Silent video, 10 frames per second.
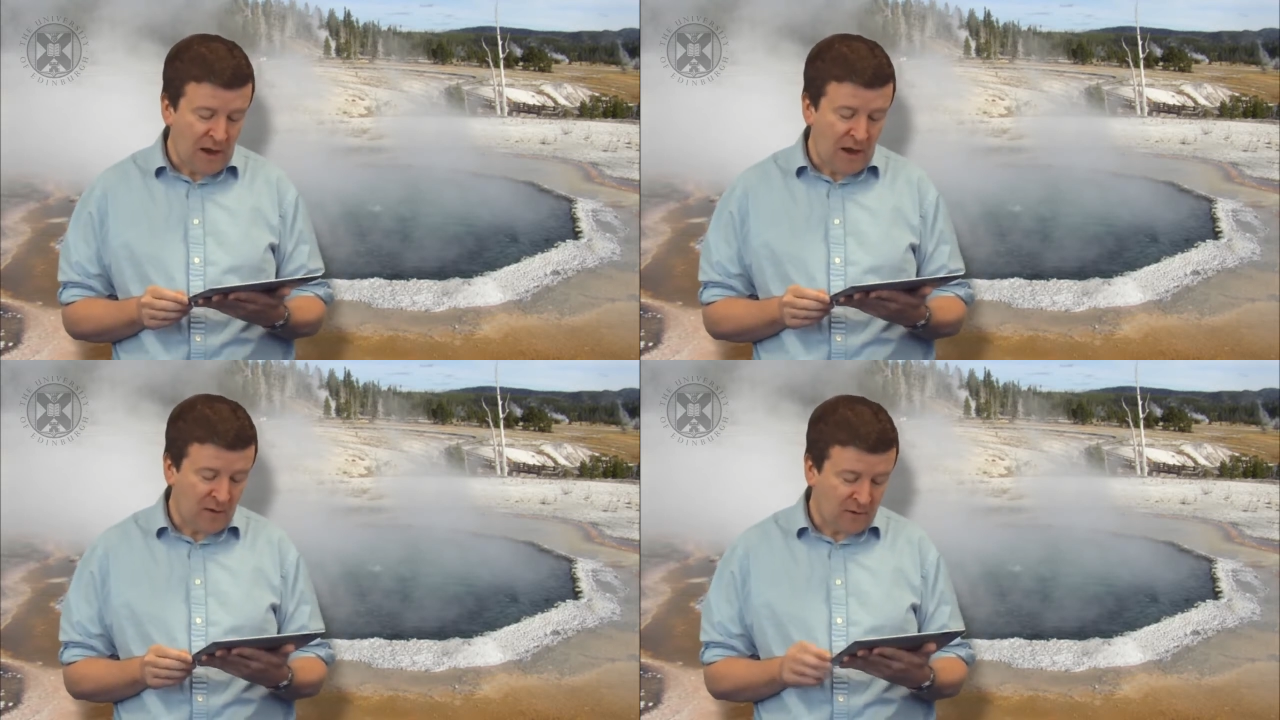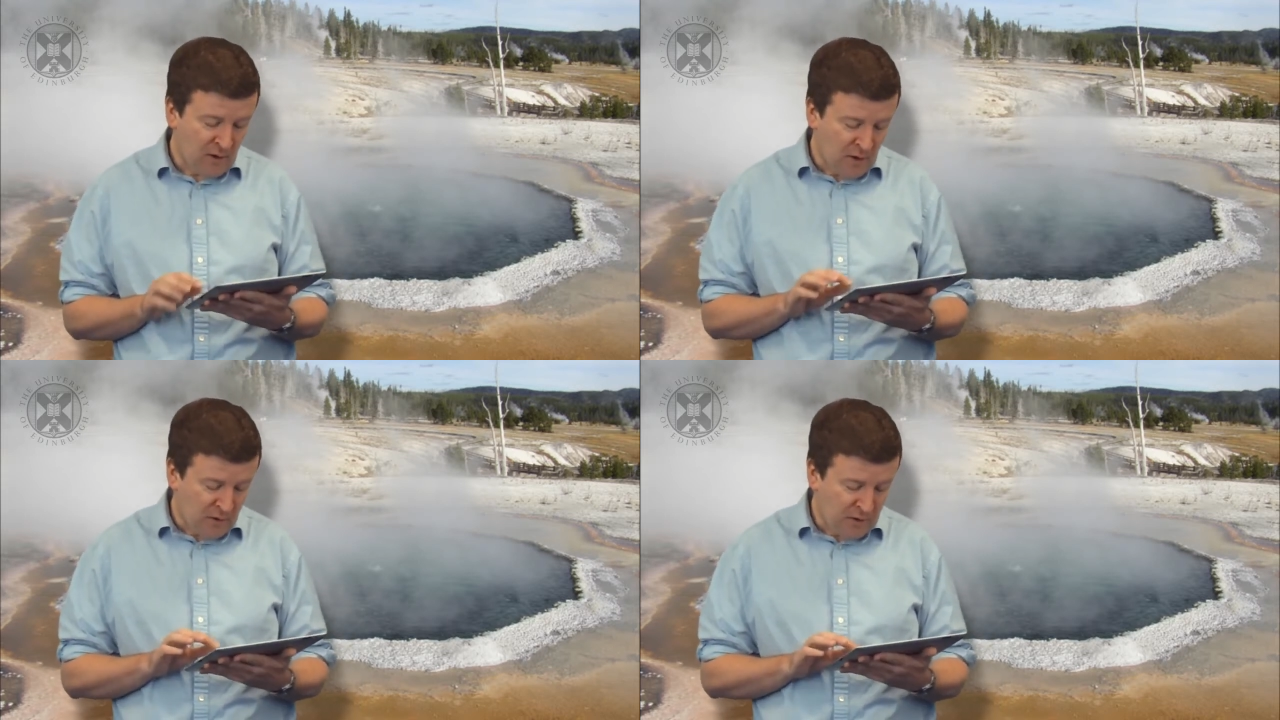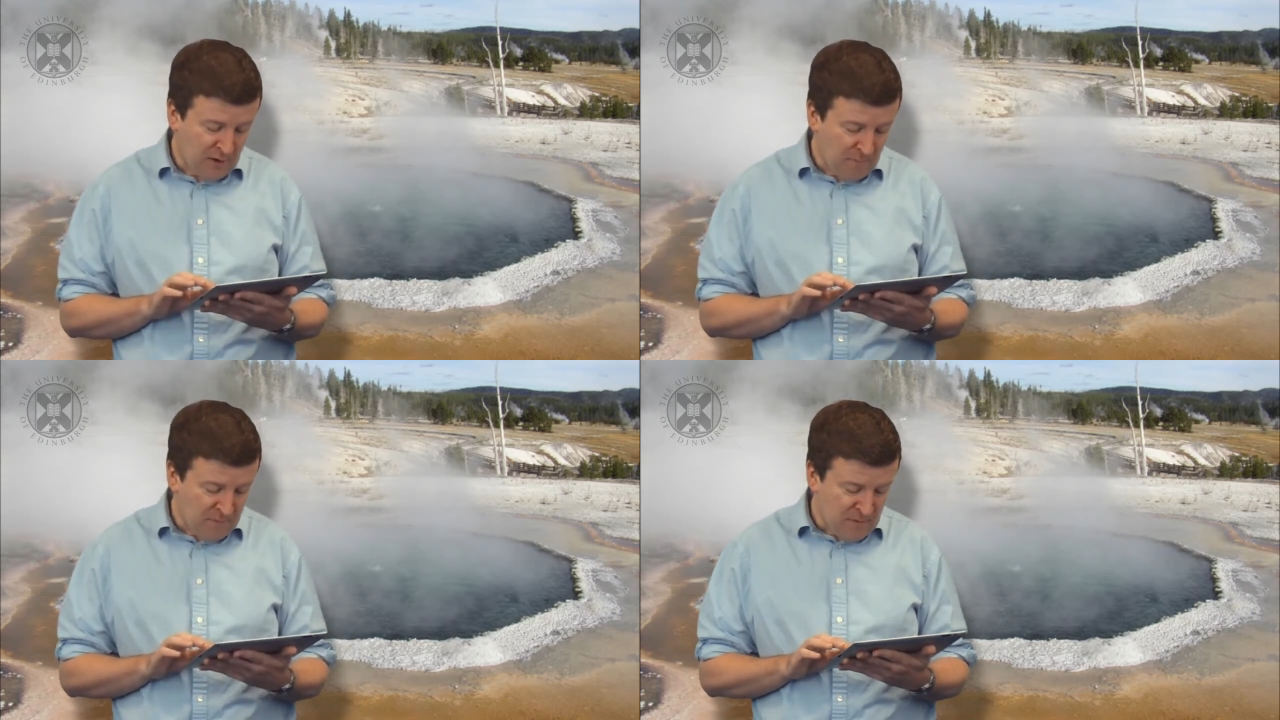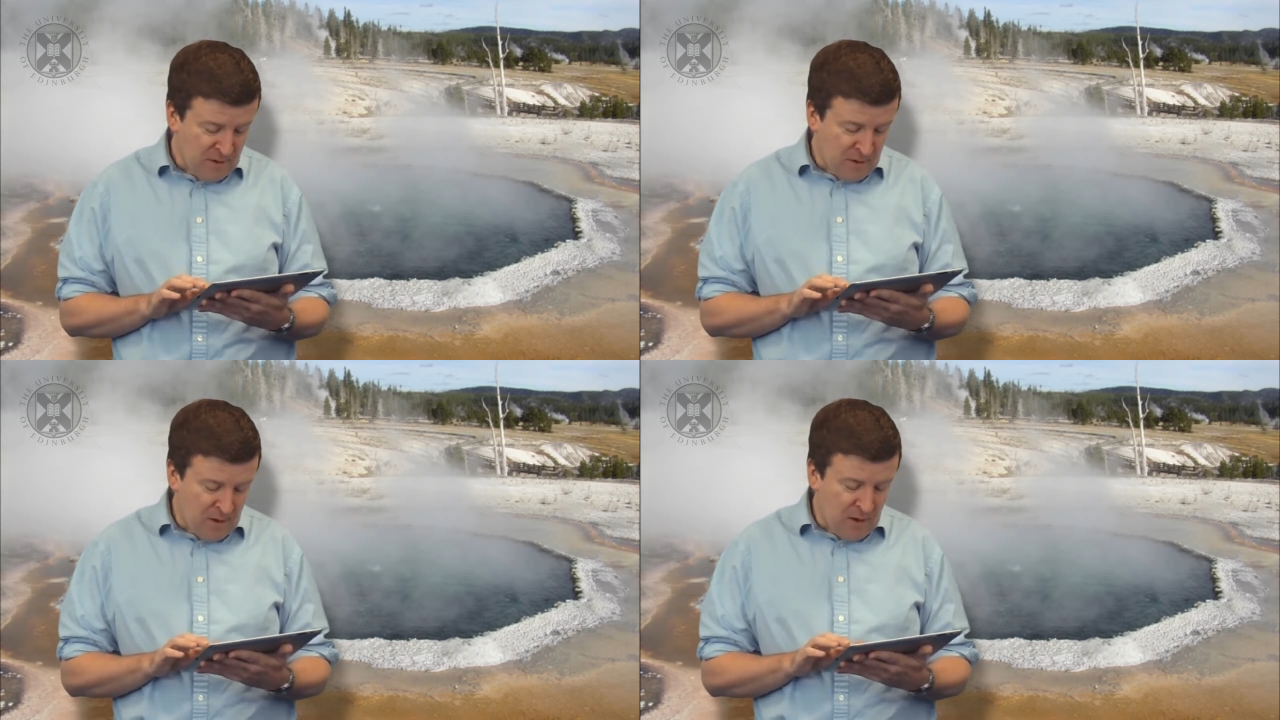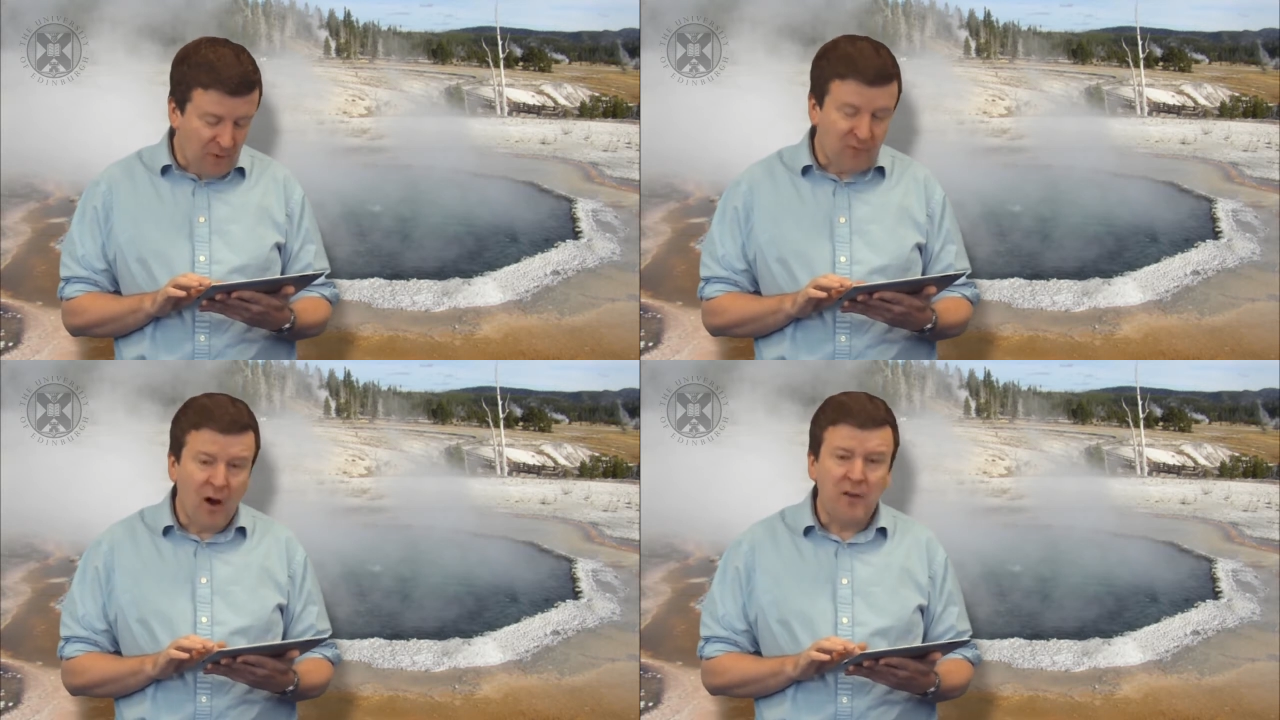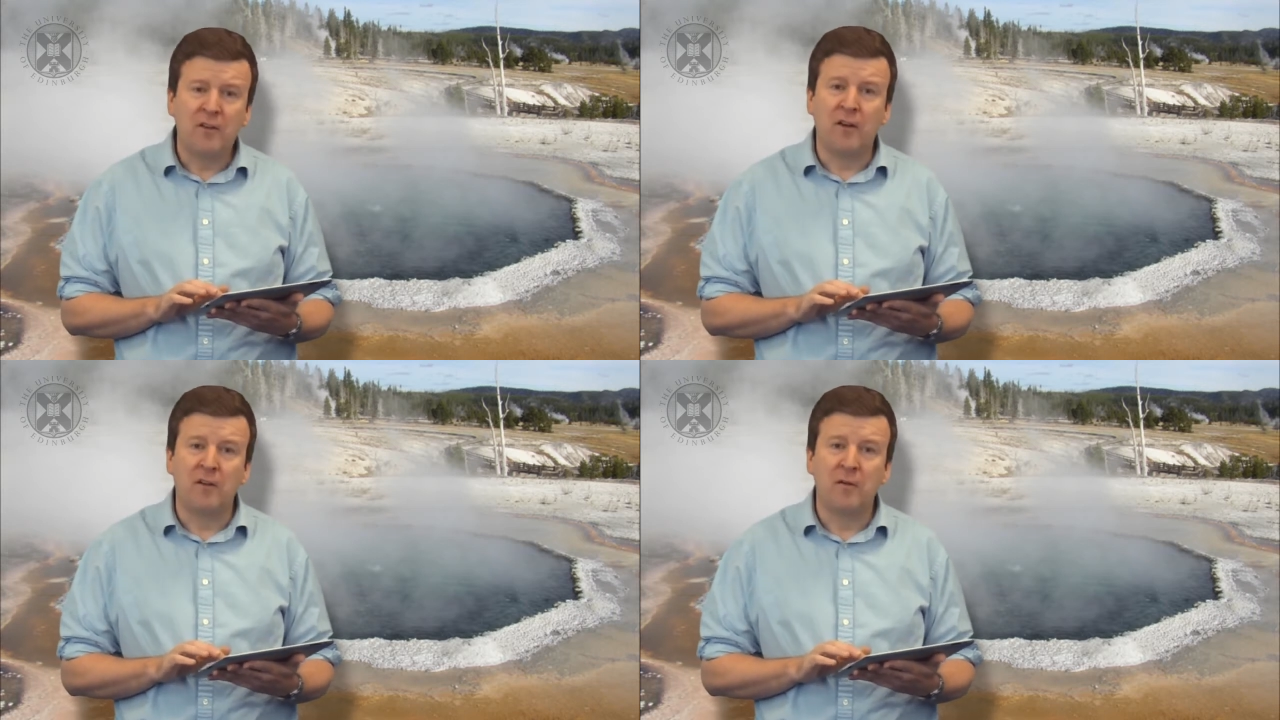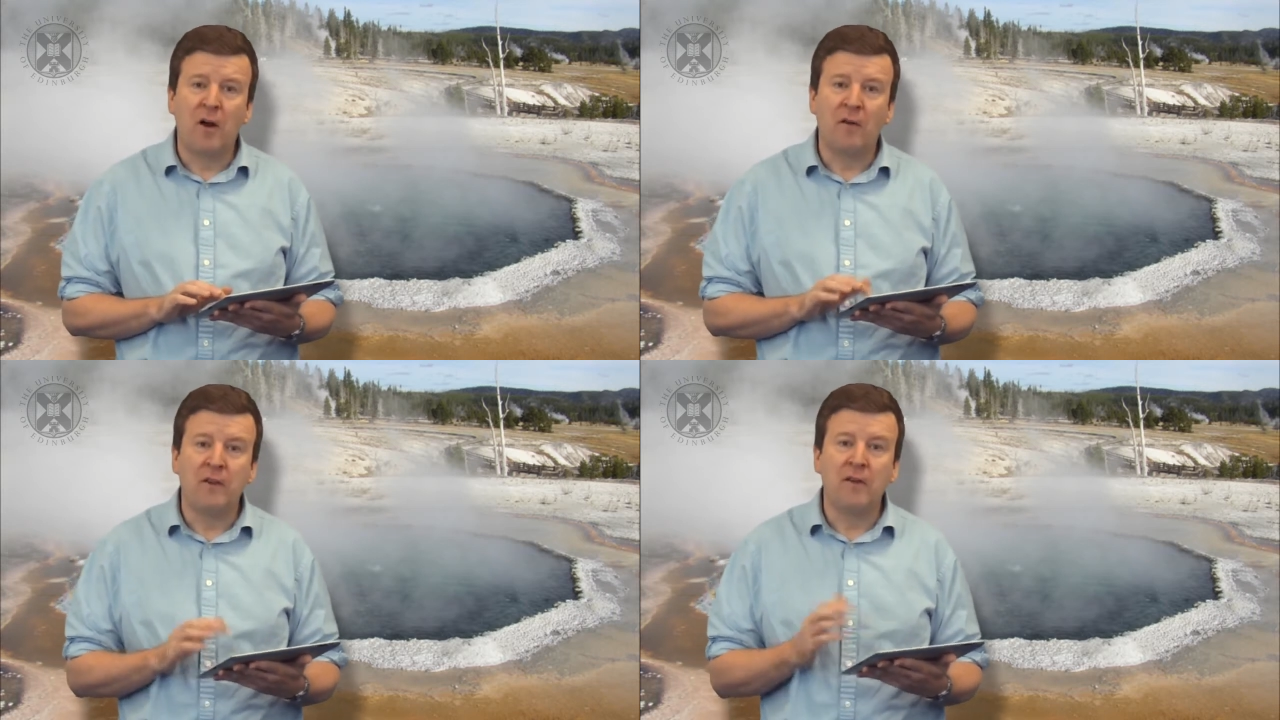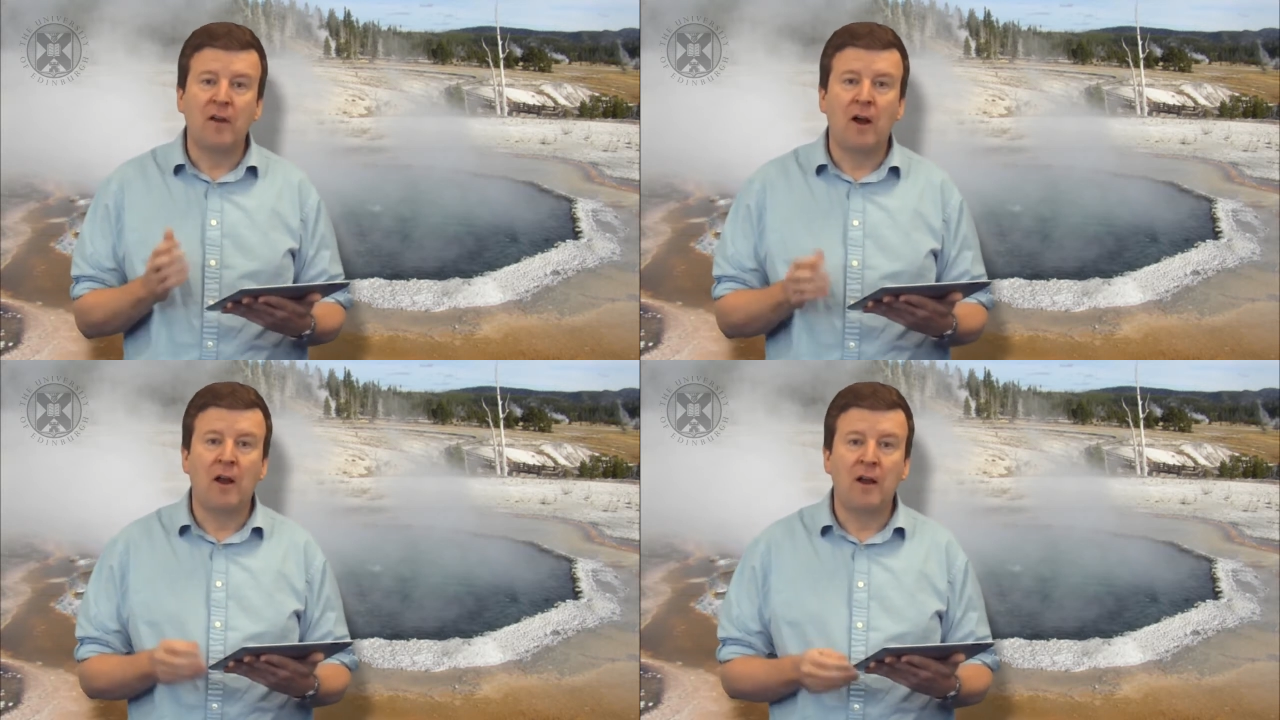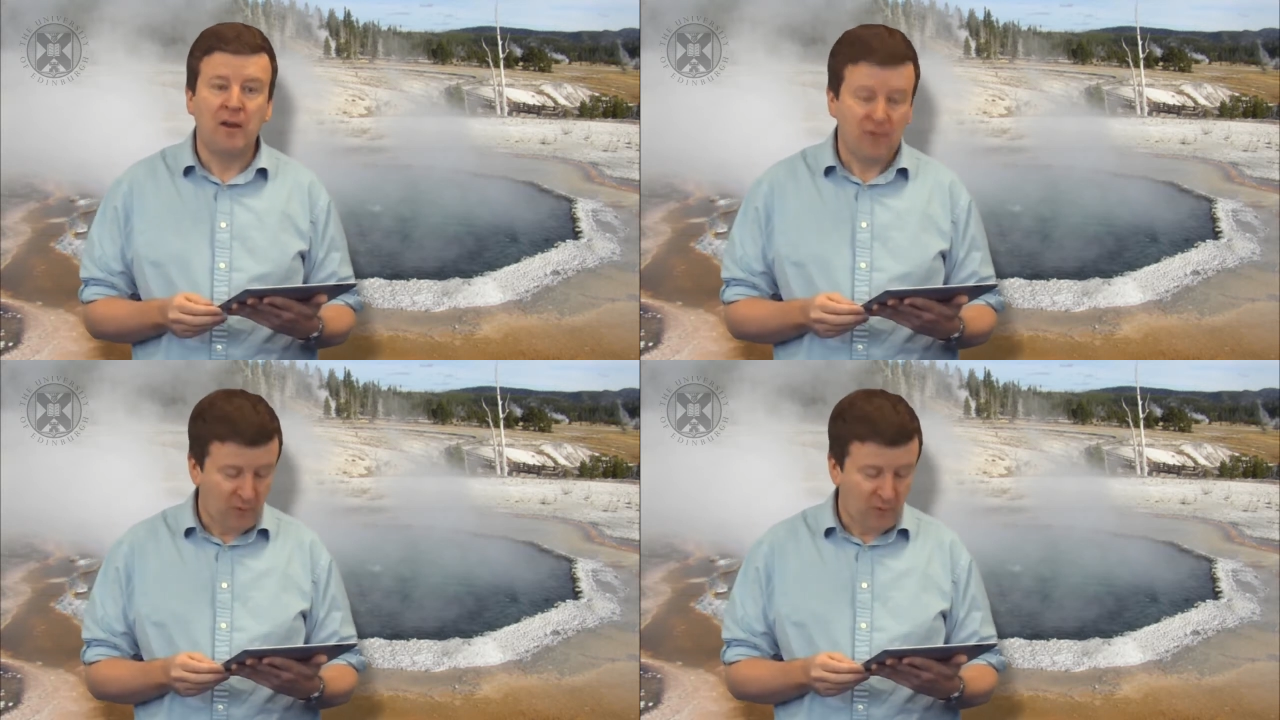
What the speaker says: And the advantages of these early